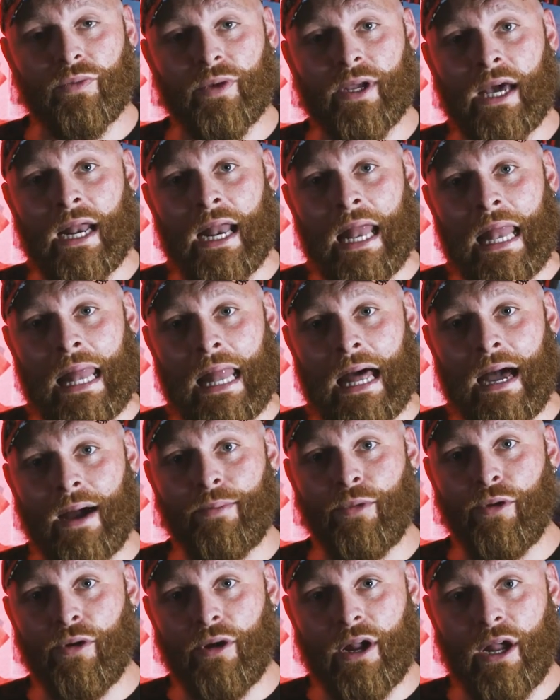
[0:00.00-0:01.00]
We got a lot
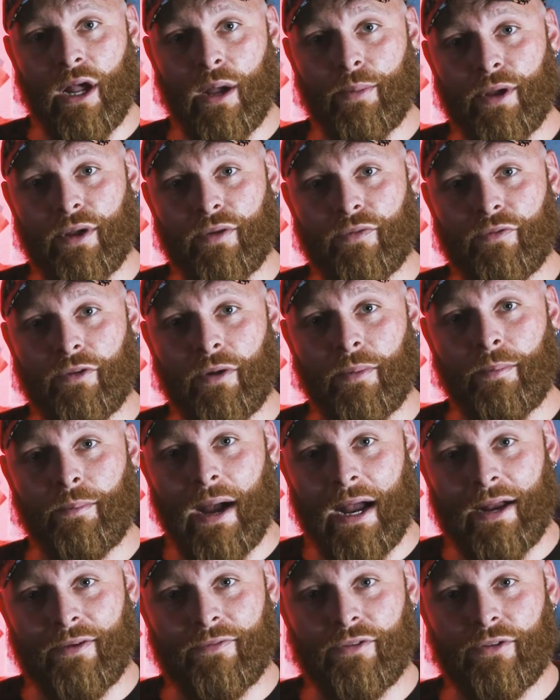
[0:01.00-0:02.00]
more coming from
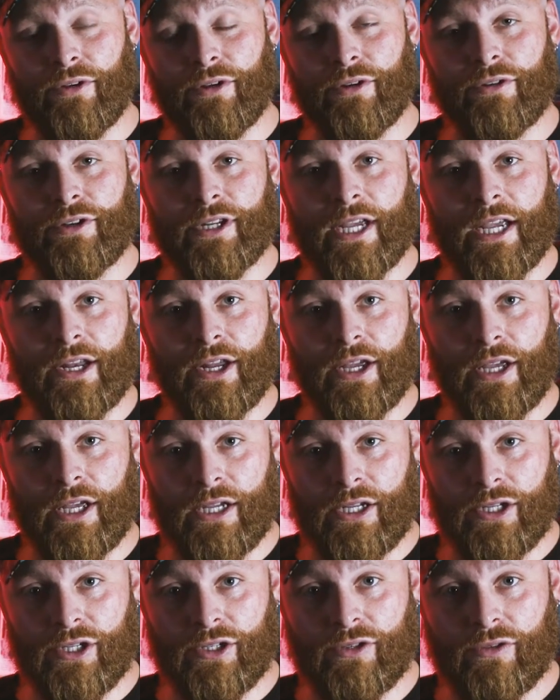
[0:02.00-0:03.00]
Mindful Entertaining
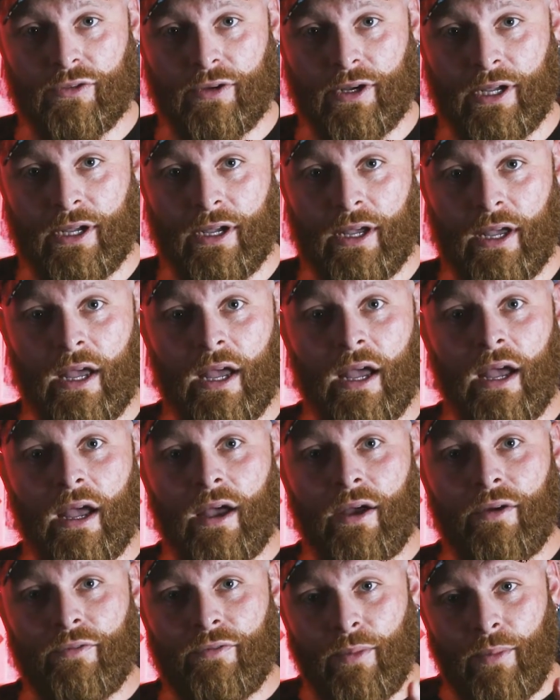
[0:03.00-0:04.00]
History.
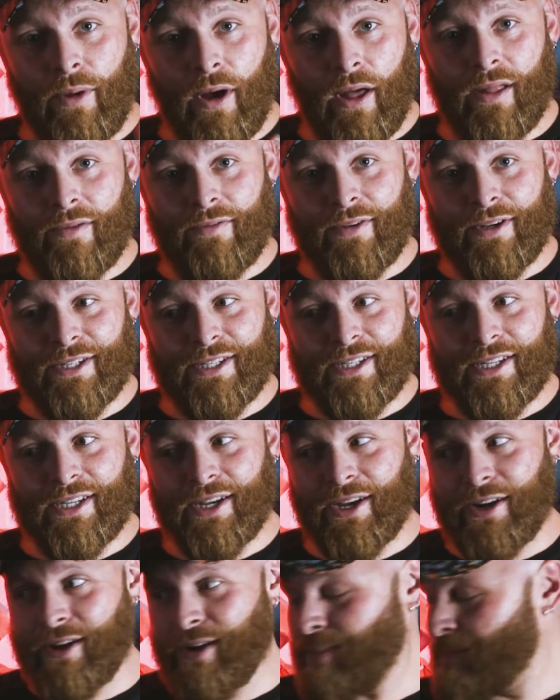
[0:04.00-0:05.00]
From all of us
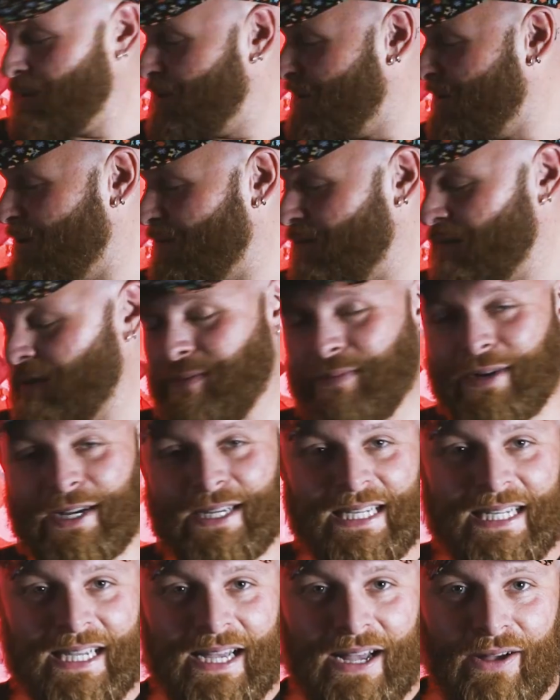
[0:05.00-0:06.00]
here, Minerva and
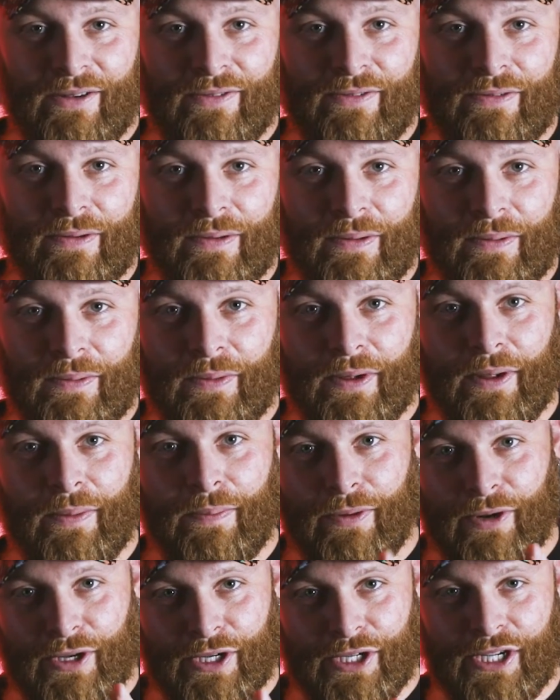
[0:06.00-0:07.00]
myself, we
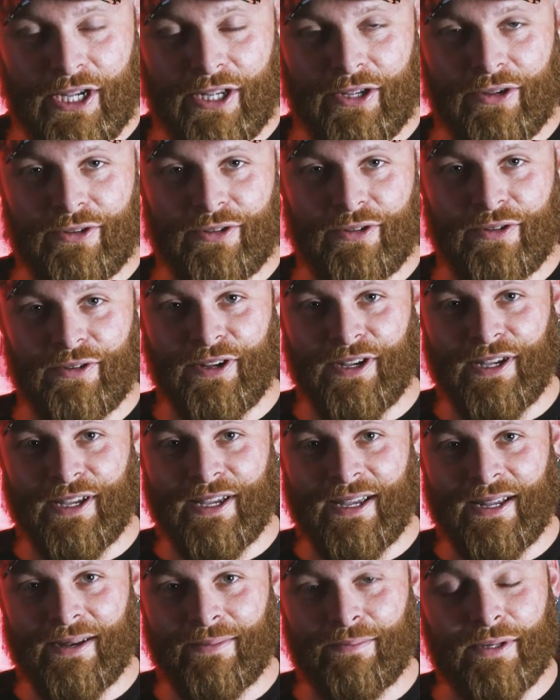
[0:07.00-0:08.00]
appreciate you tuning
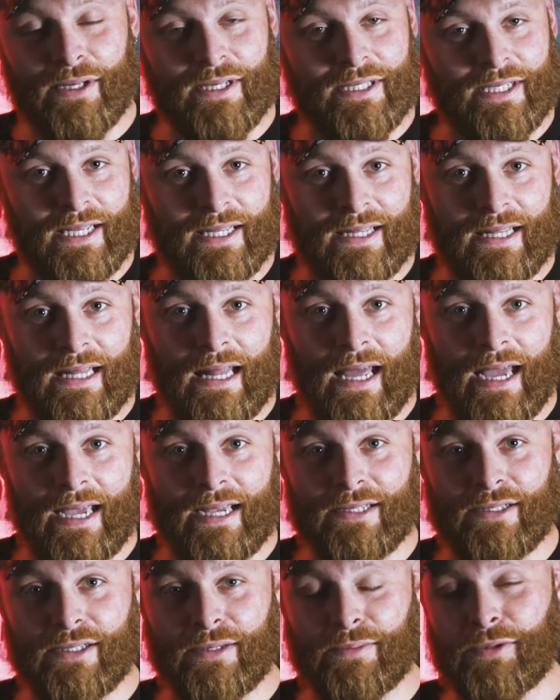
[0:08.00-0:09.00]
in. Please hit the like
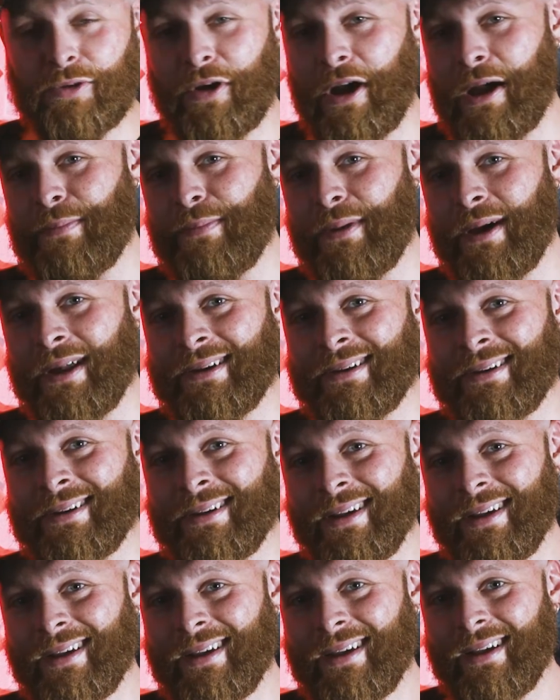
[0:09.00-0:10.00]
and subscribe button,
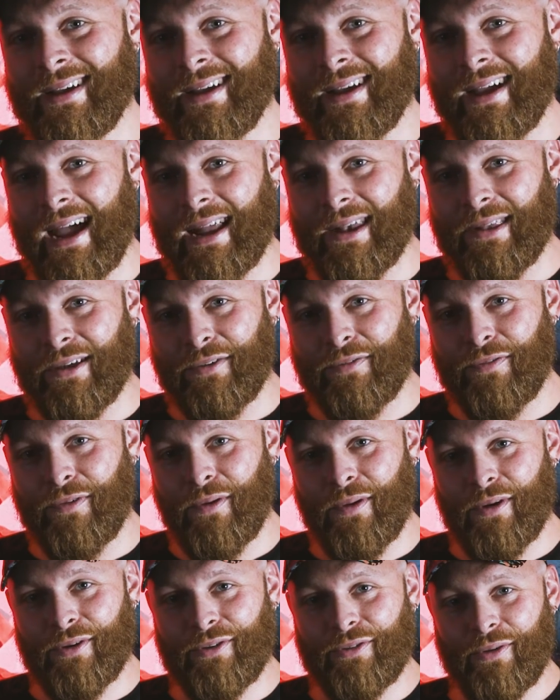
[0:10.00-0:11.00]
and look
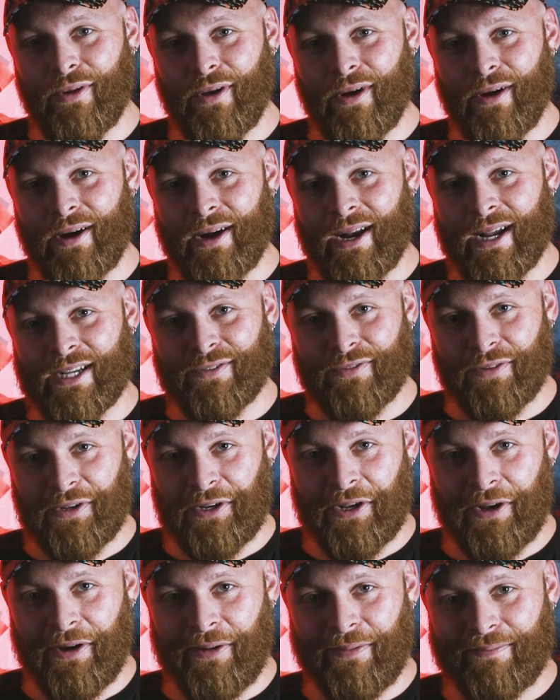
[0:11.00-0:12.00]
forward to our next
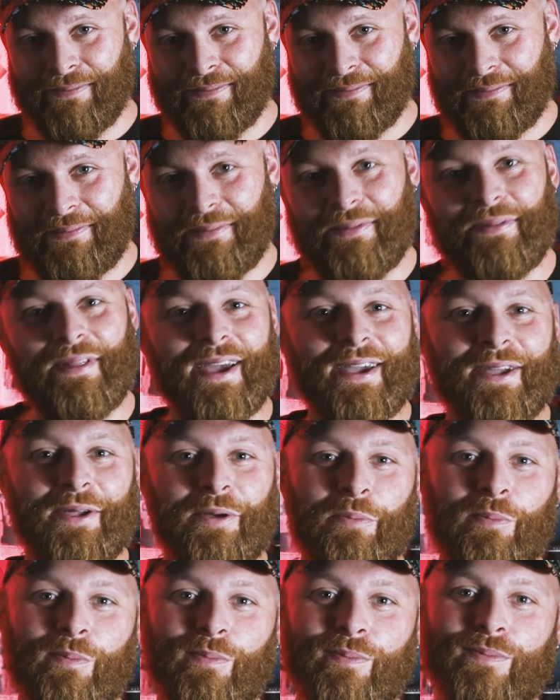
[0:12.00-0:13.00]
video. Thank
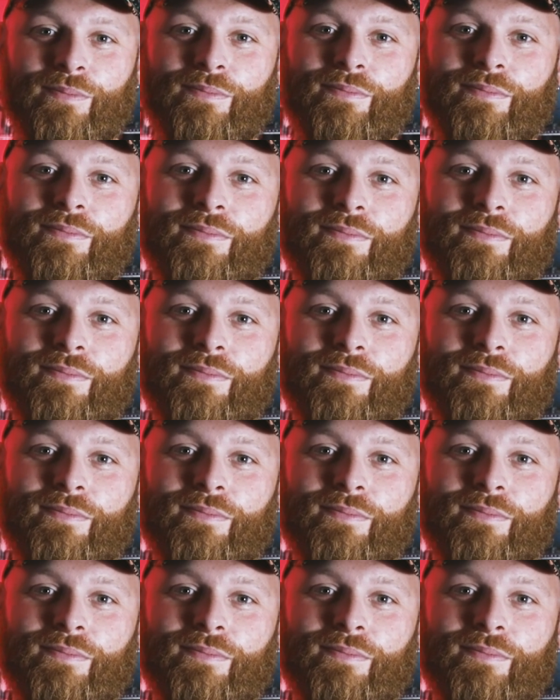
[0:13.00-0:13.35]
you.